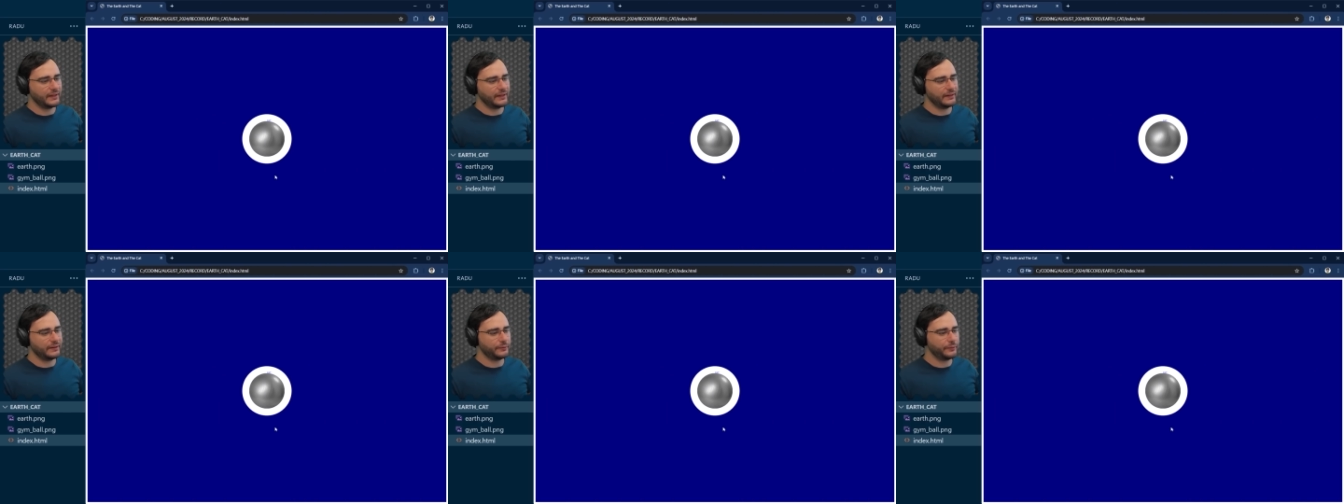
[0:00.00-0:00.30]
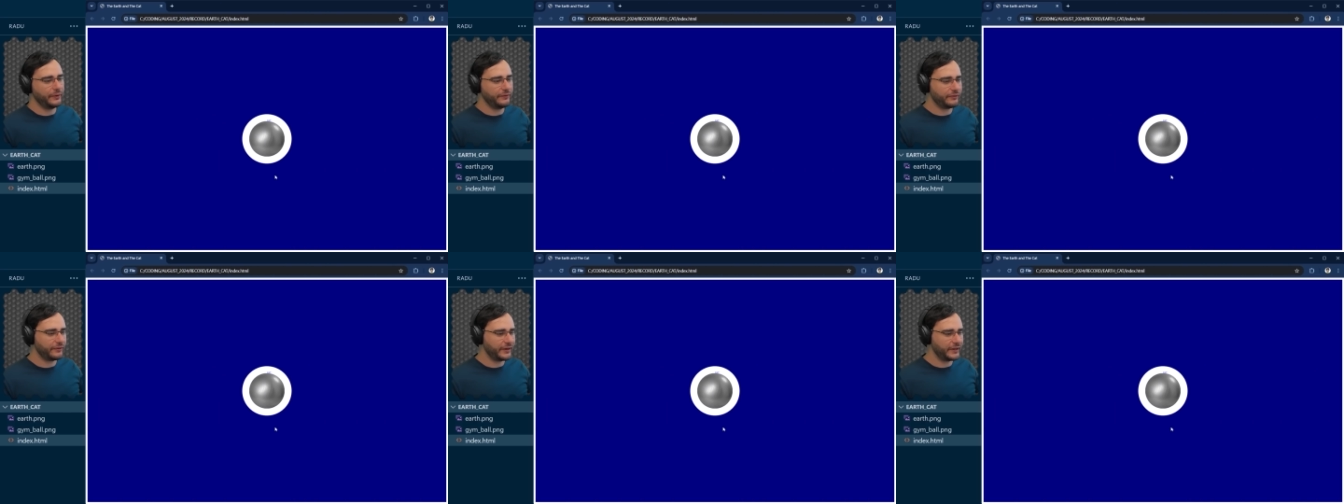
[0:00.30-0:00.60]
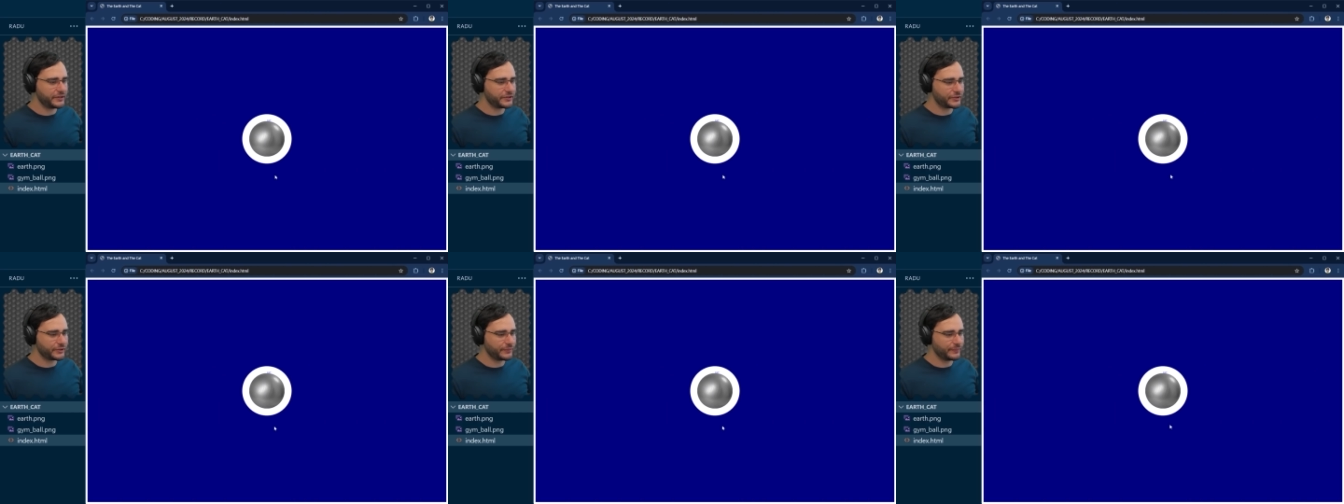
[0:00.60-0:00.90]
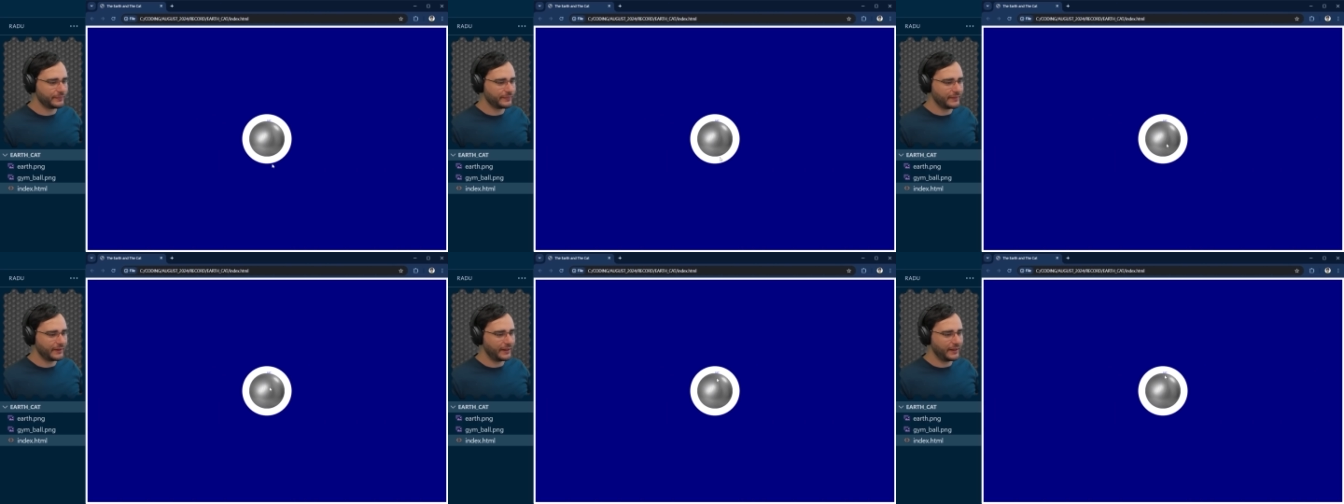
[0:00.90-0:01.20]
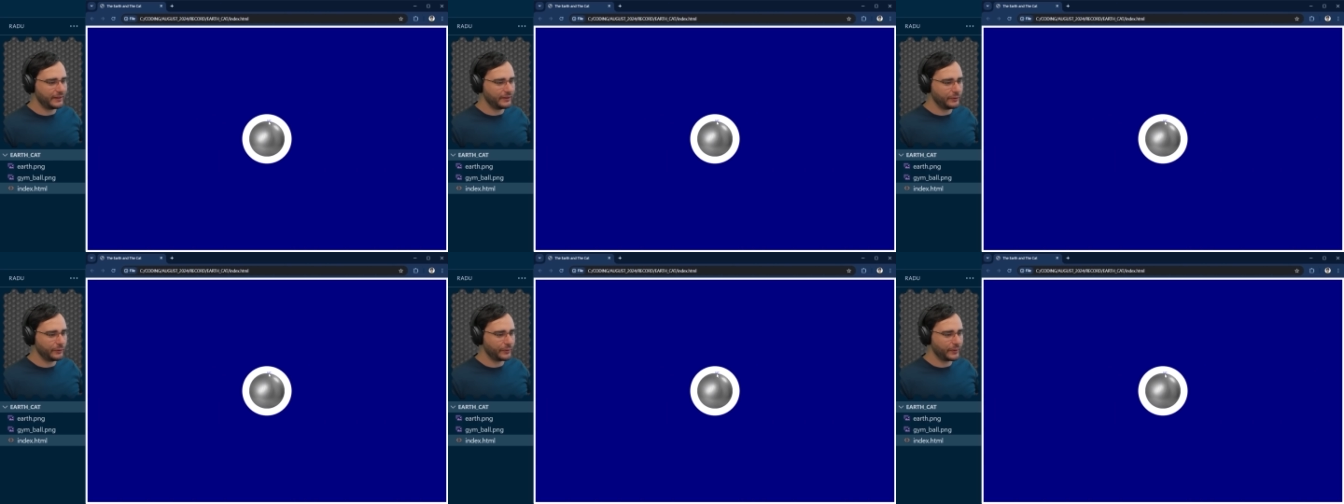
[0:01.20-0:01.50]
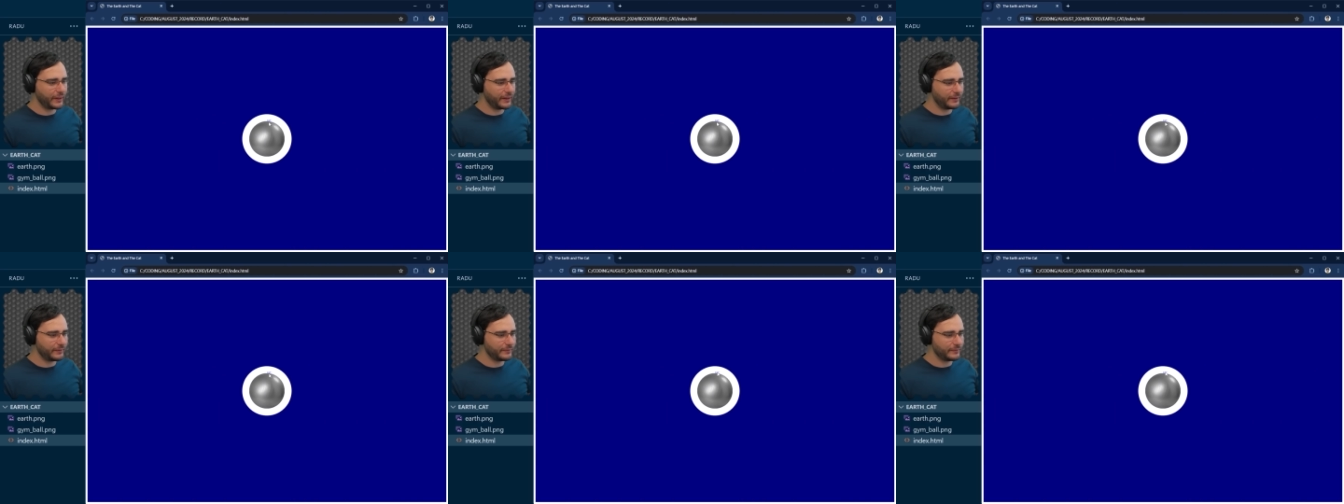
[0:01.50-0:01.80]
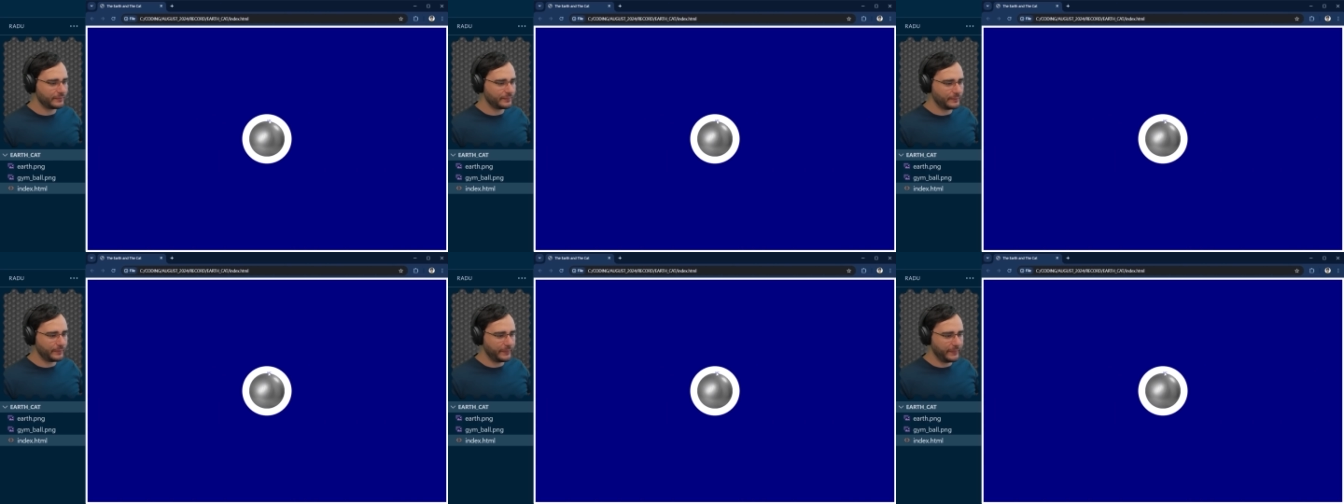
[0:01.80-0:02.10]
refresh, and you
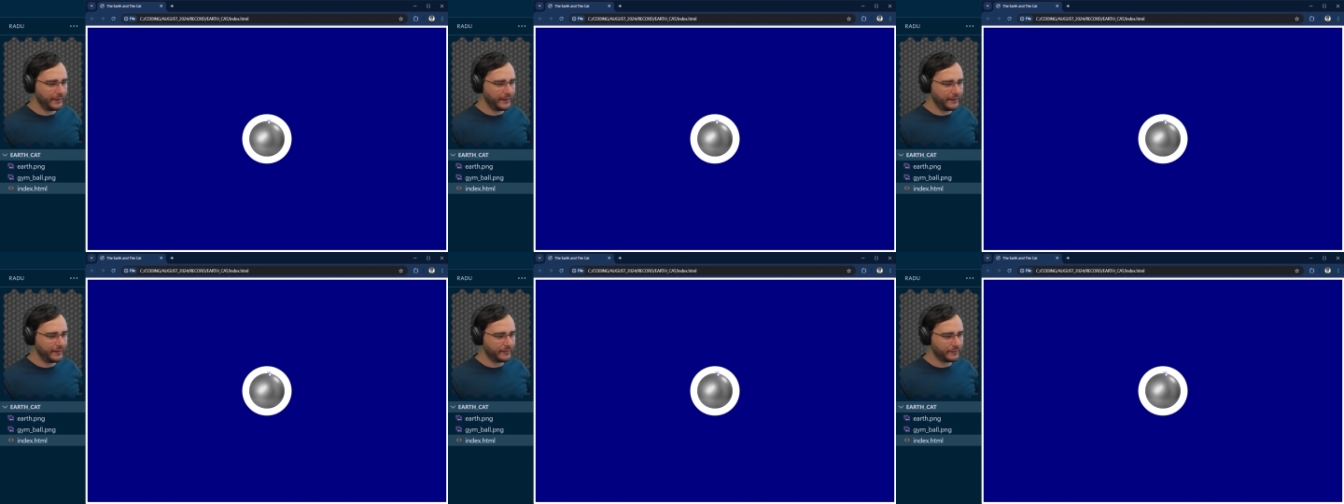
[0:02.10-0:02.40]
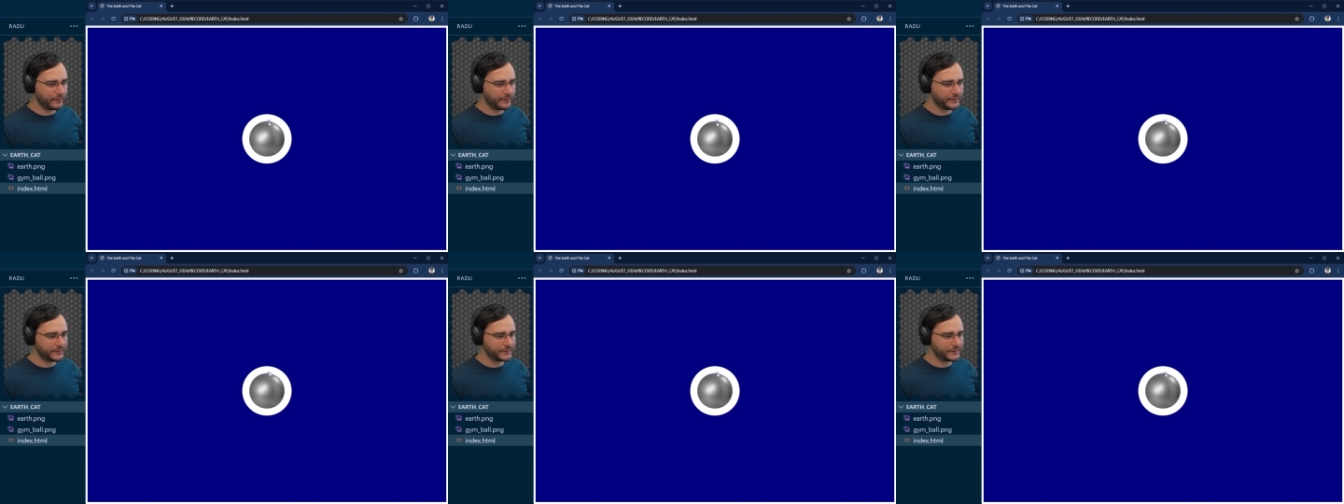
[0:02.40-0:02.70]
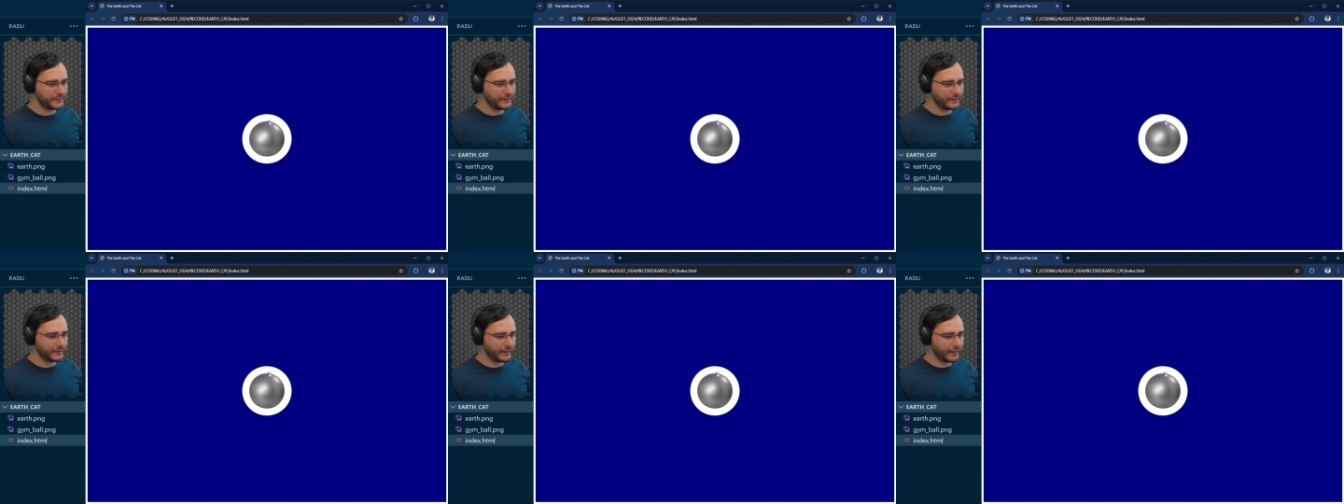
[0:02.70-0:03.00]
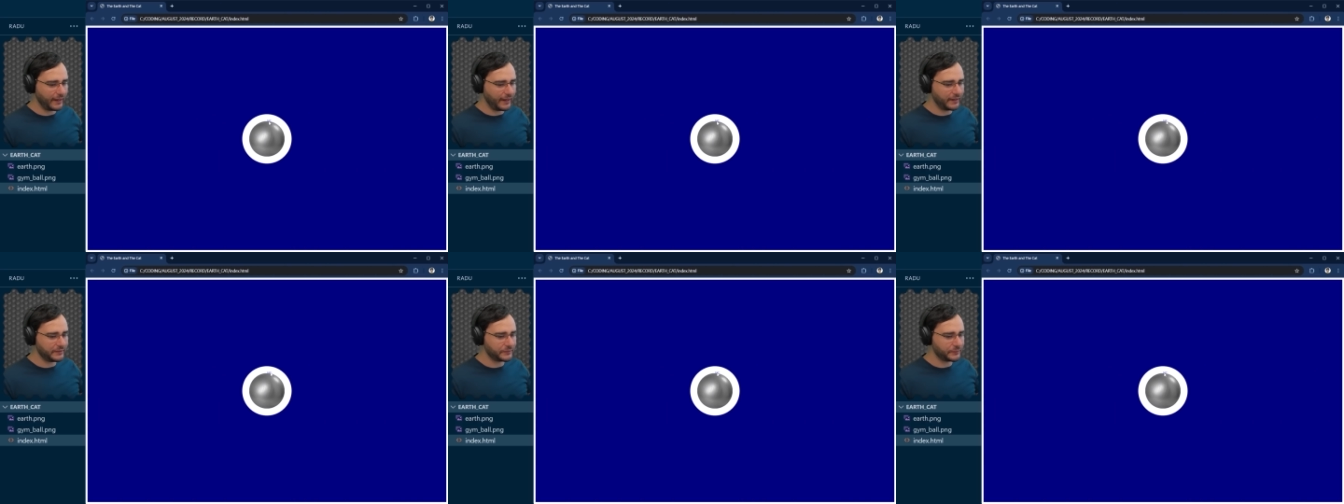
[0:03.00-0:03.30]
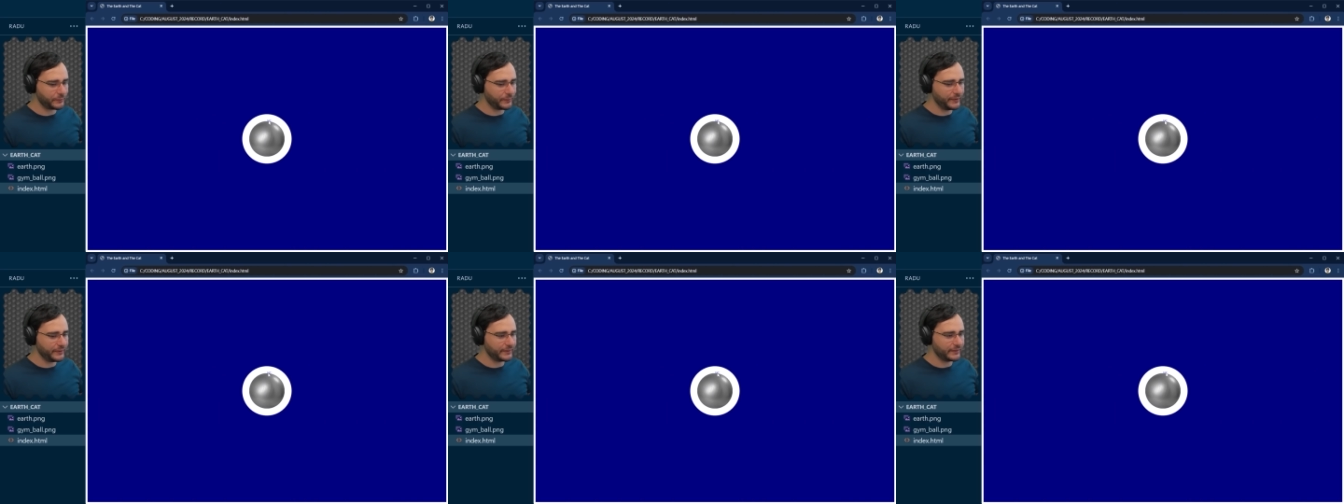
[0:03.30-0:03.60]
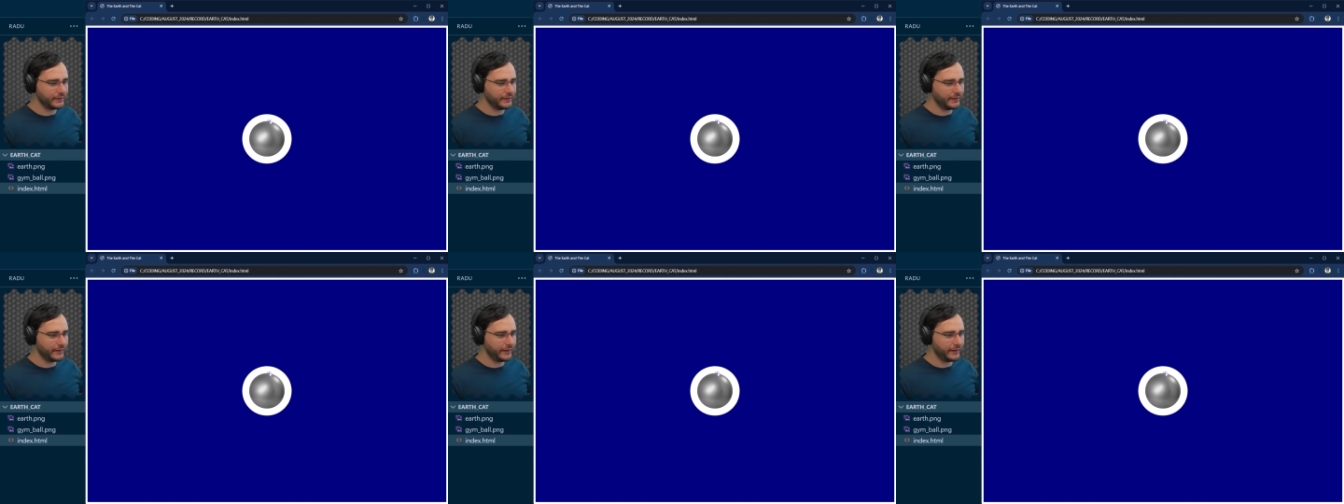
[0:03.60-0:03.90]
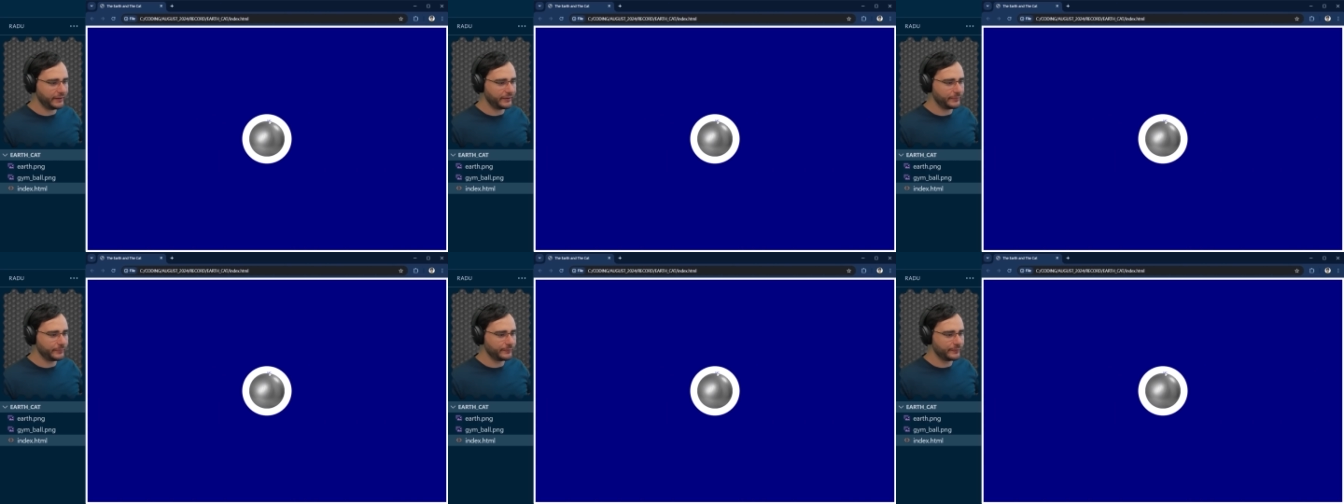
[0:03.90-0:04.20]
can barely see cat written
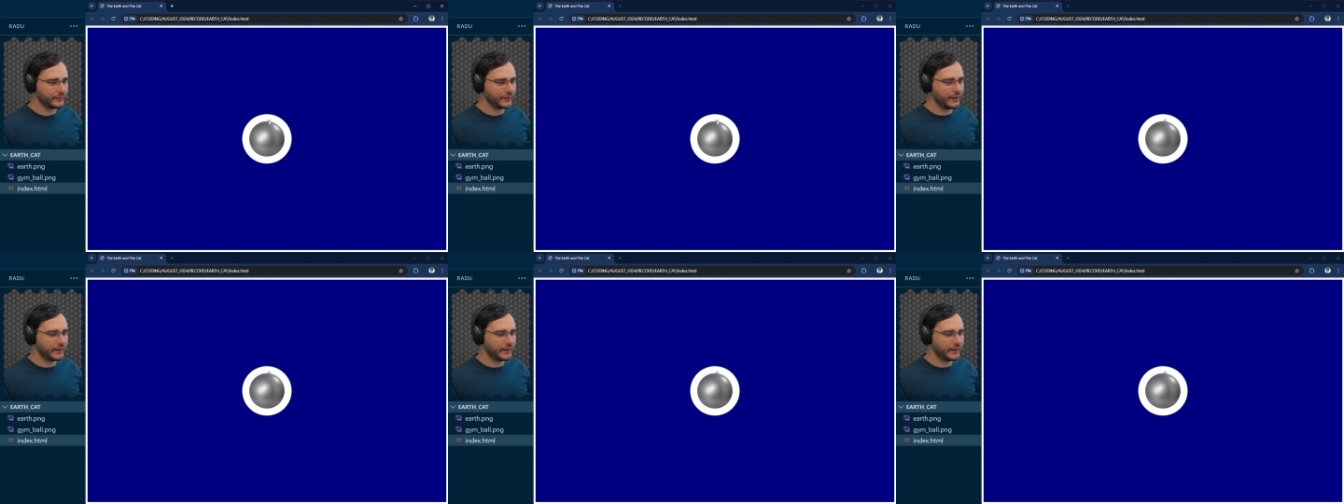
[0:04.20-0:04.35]
there.